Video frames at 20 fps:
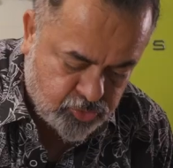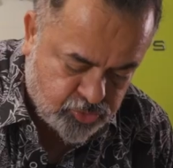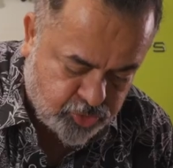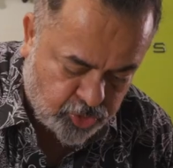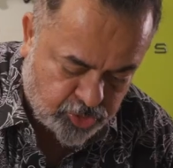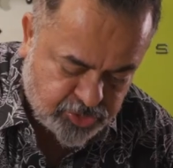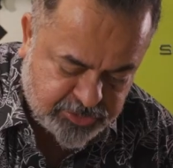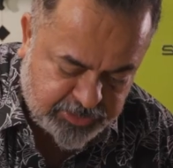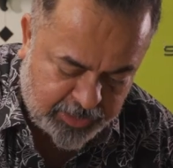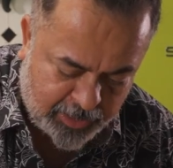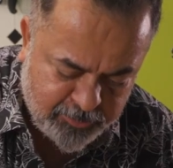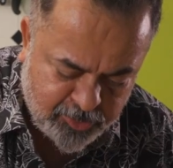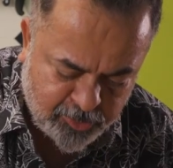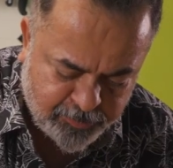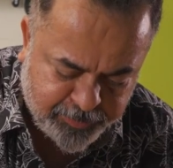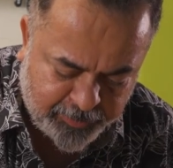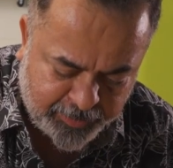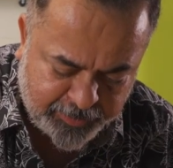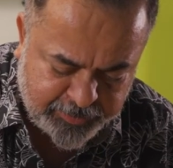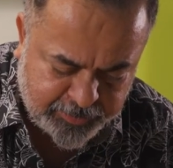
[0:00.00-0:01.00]
So it's time to
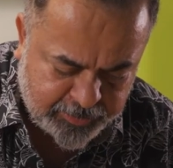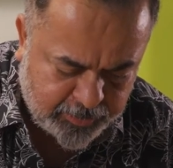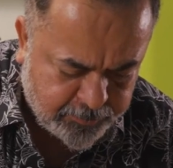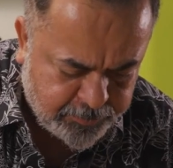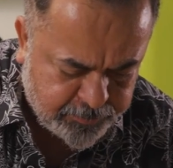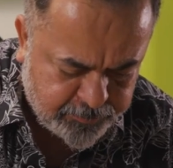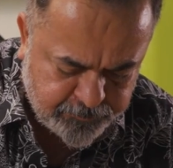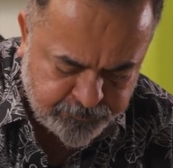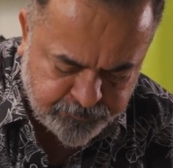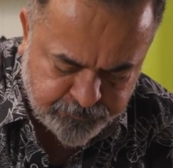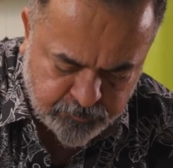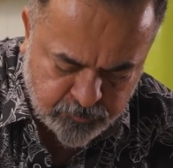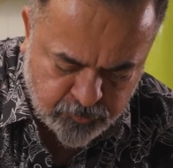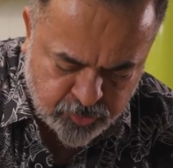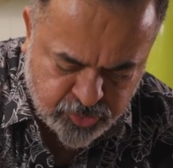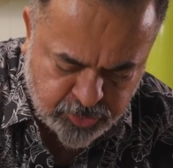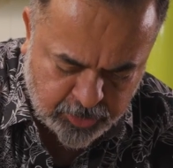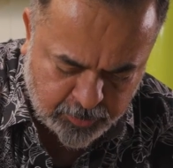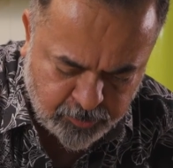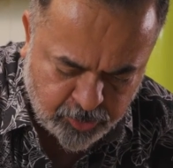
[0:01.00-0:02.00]
plate it up.
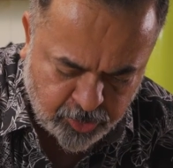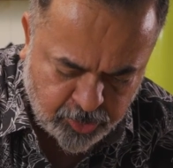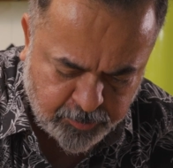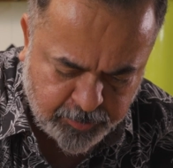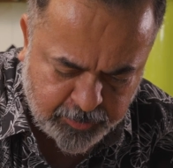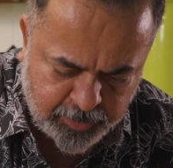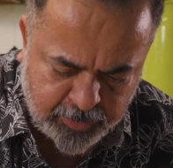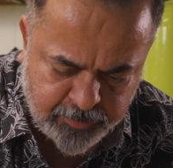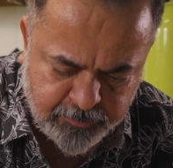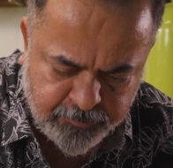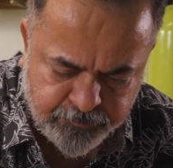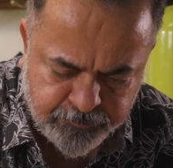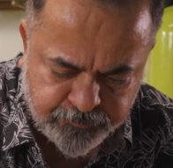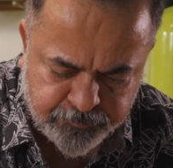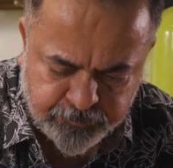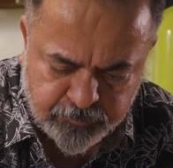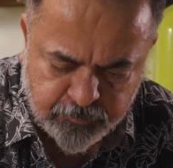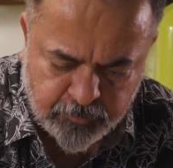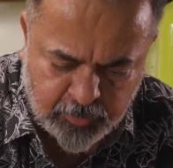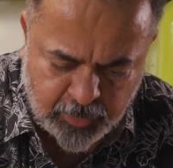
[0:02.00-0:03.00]
So I'm going to be
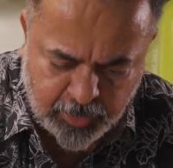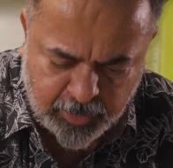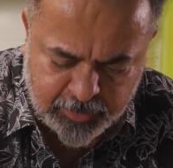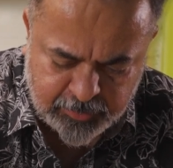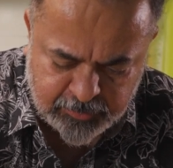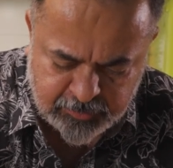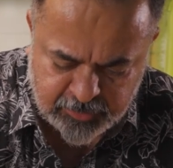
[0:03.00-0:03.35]
adding